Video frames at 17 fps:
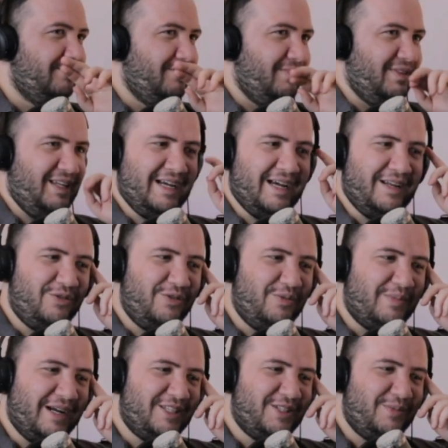of
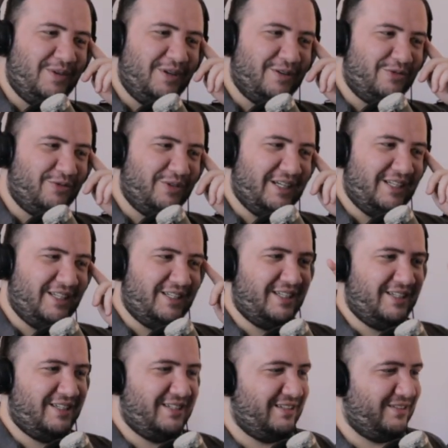reminds me of when I
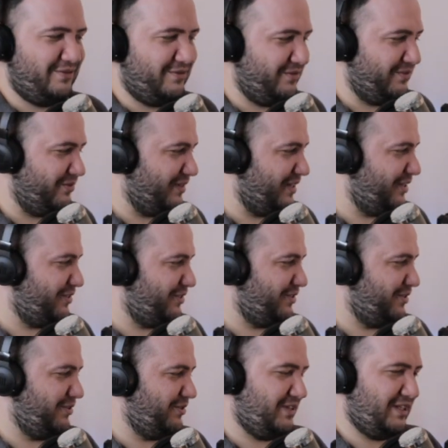used to
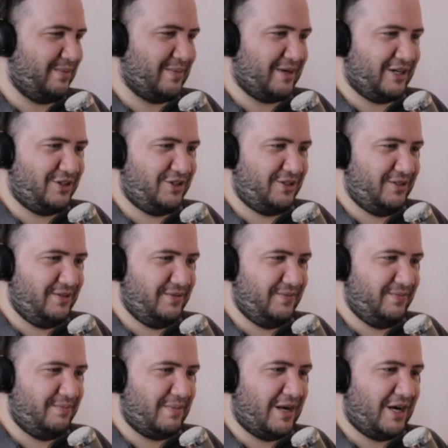do Dimash
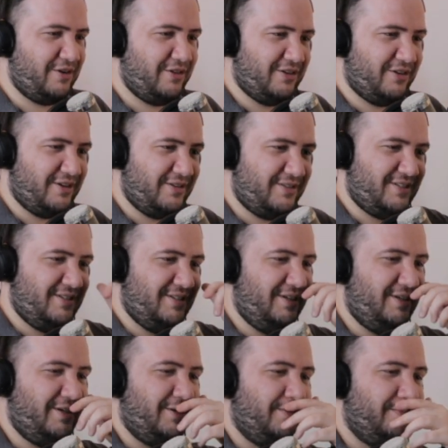marathons,
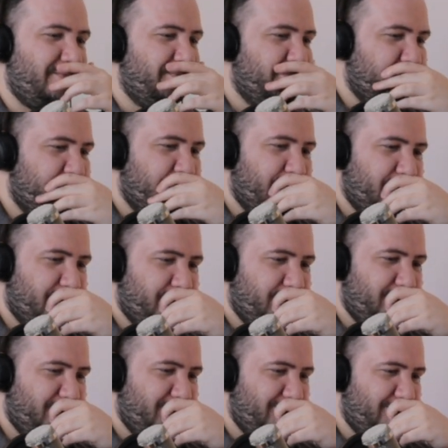you know.
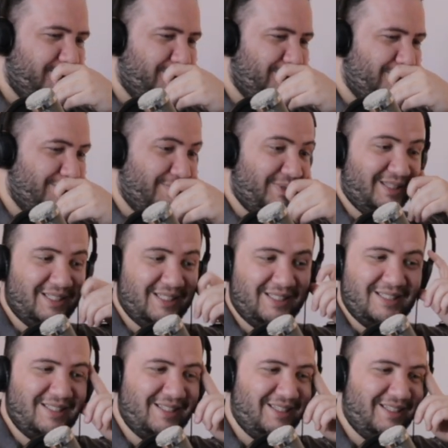But this
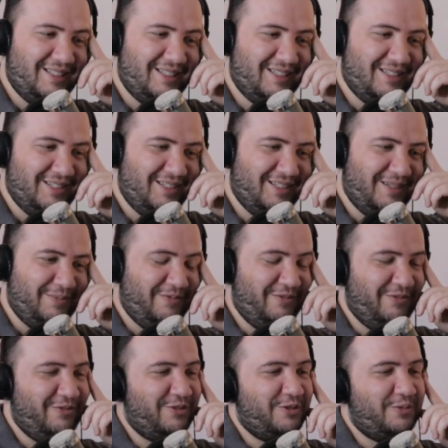isn't good for me